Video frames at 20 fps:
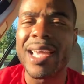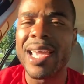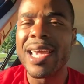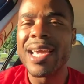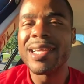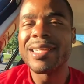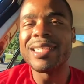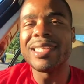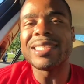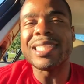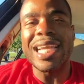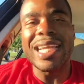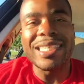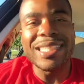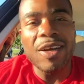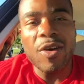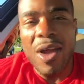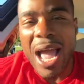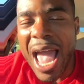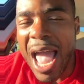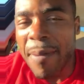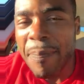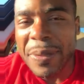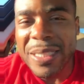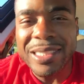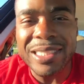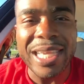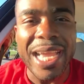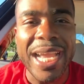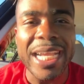This ain't no
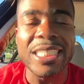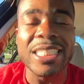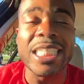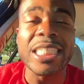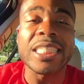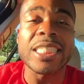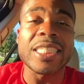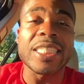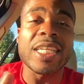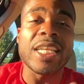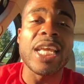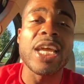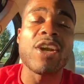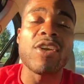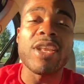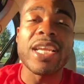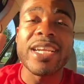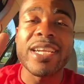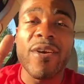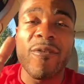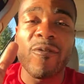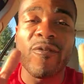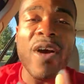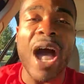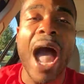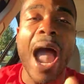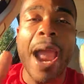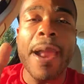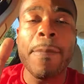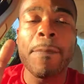happenstance. This is literally
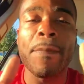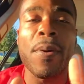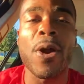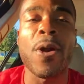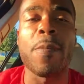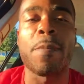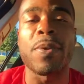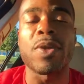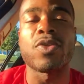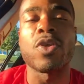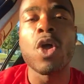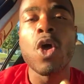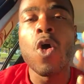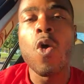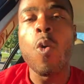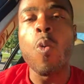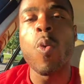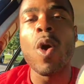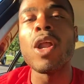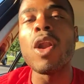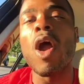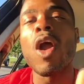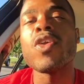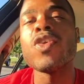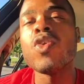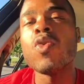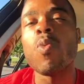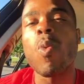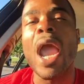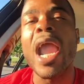divine purpose. What are
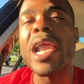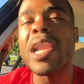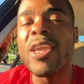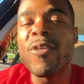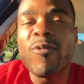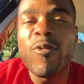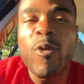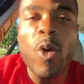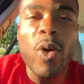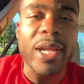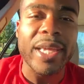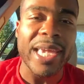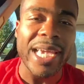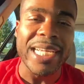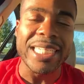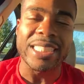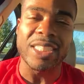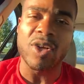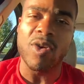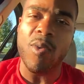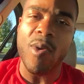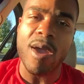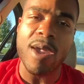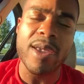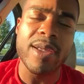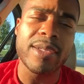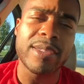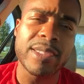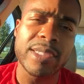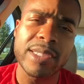you waiting for, kings and
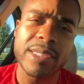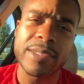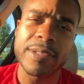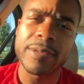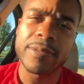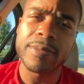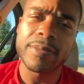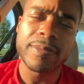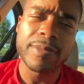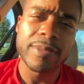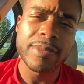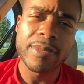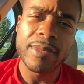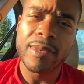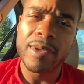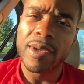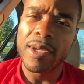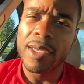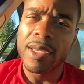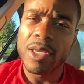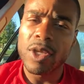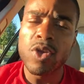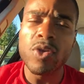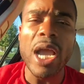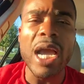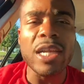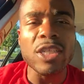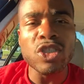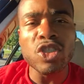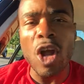queens? You
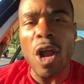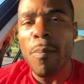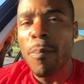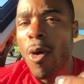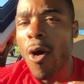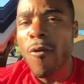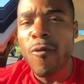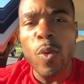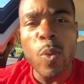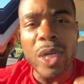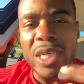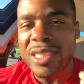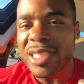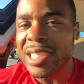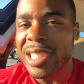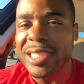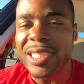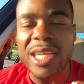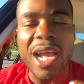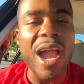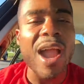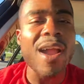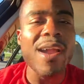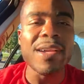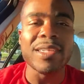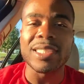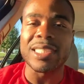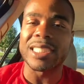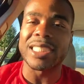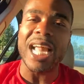got to start moving with a sense of
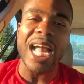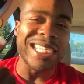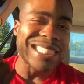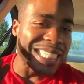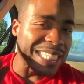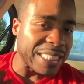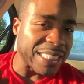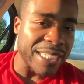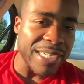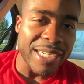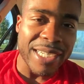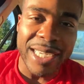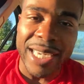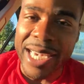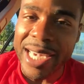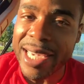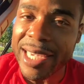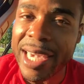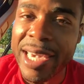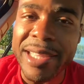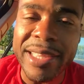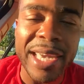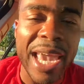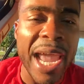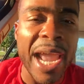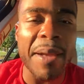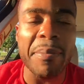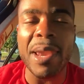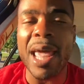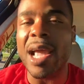urgency. I was listening to King Keith's
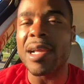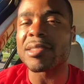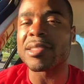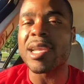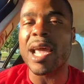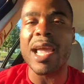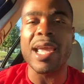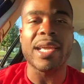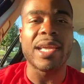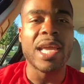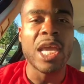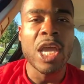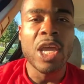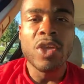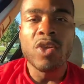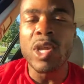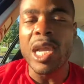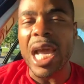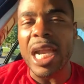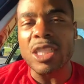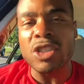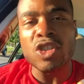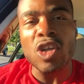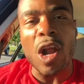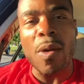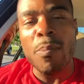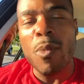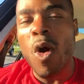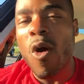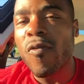camp last night. You got to
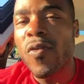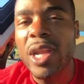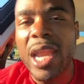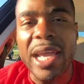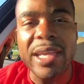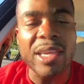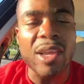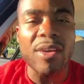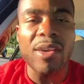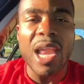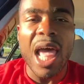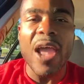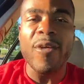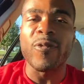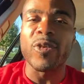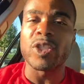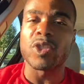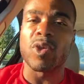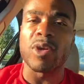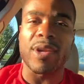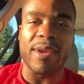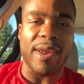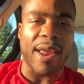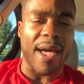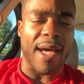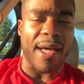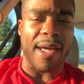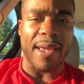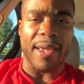start moving like your life is on the line.